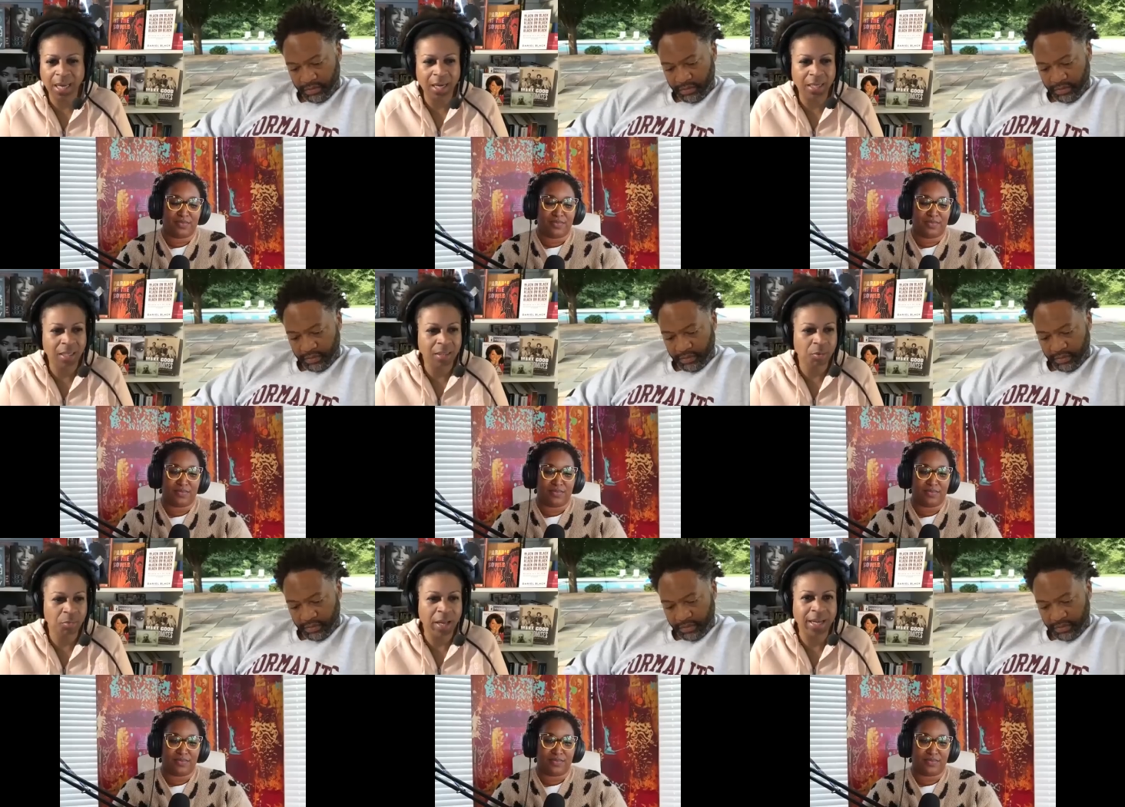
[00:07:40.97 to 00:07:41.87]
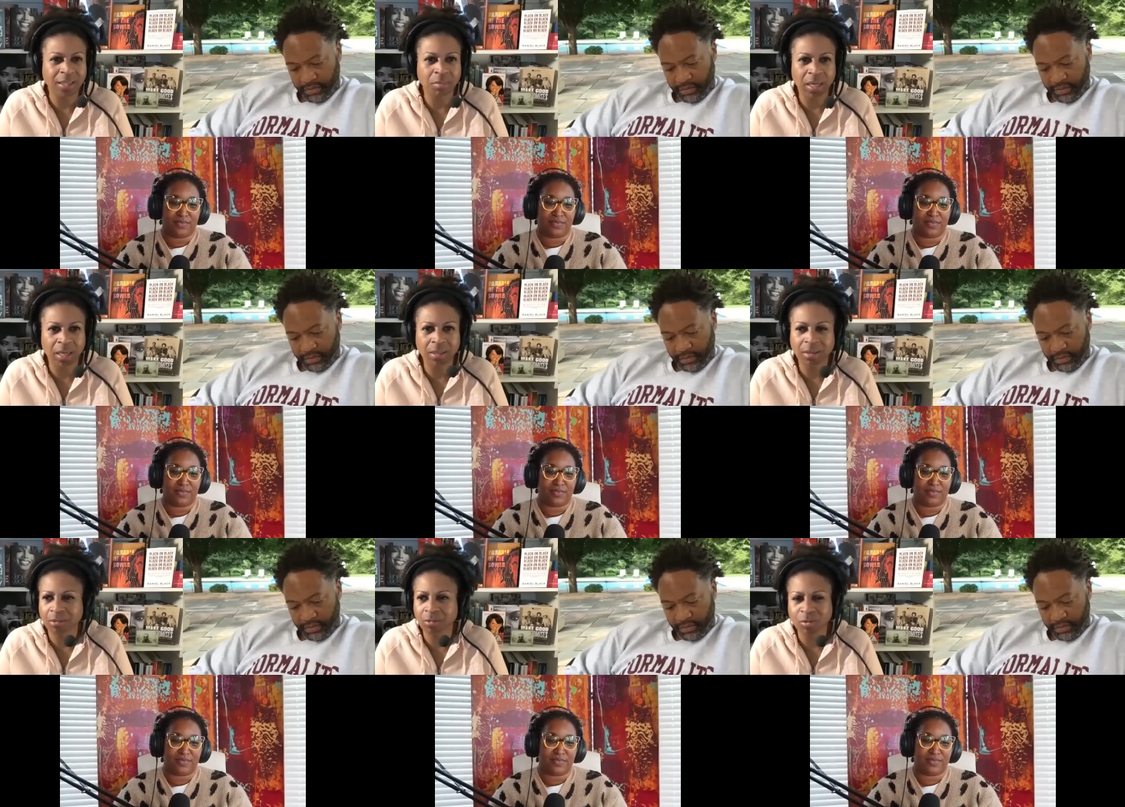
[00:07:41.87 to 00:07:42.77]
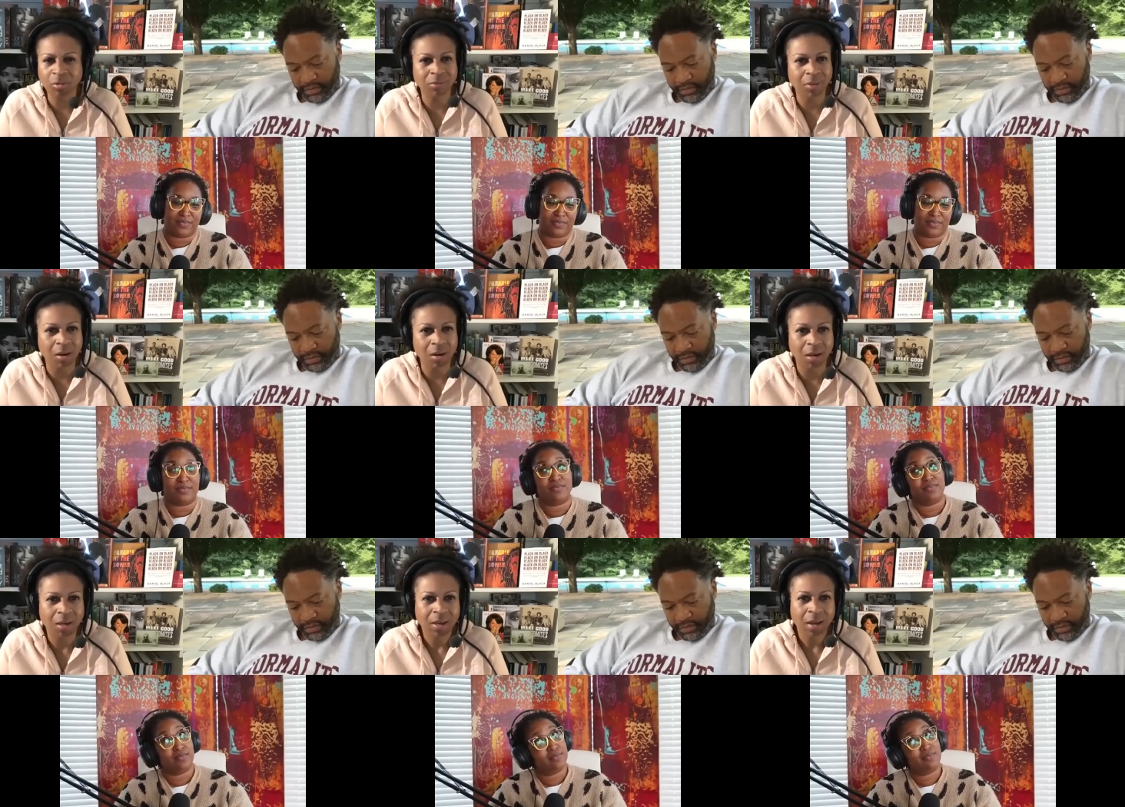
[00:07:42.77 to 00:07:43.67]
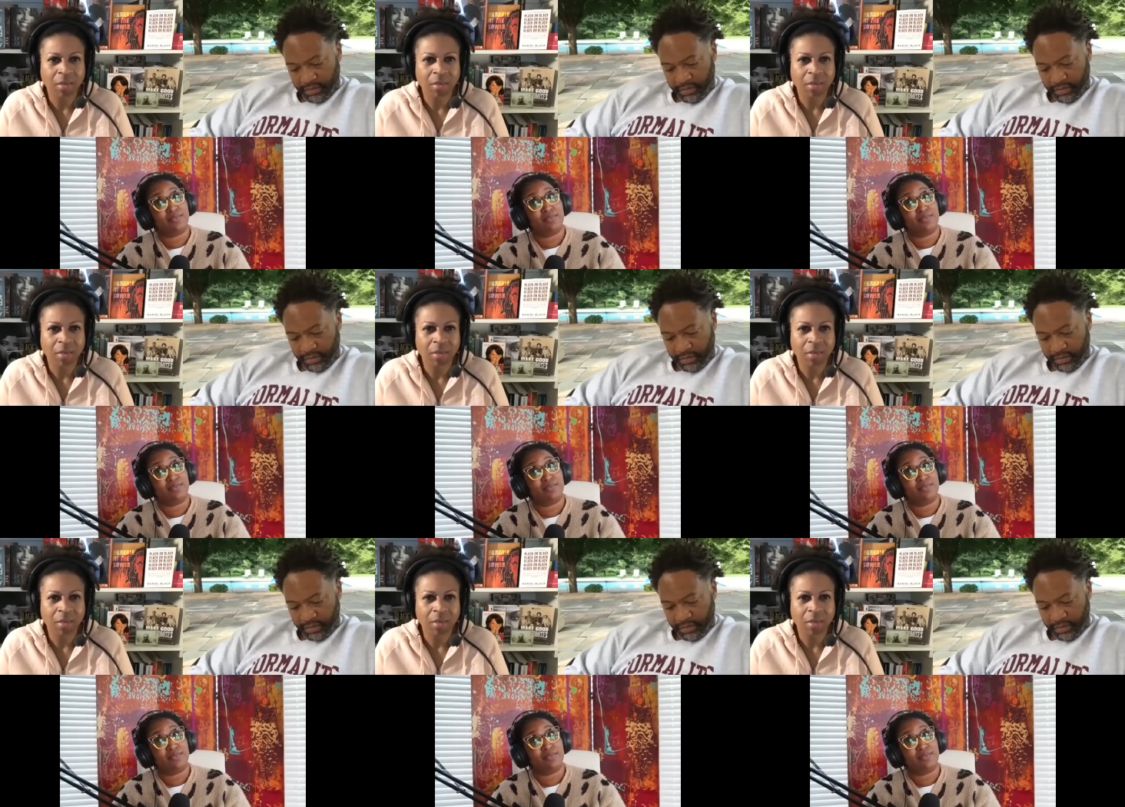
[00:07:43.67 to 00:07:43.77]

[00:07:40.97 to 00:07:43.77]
Speaker 1: society and supply and demand is the rule of law,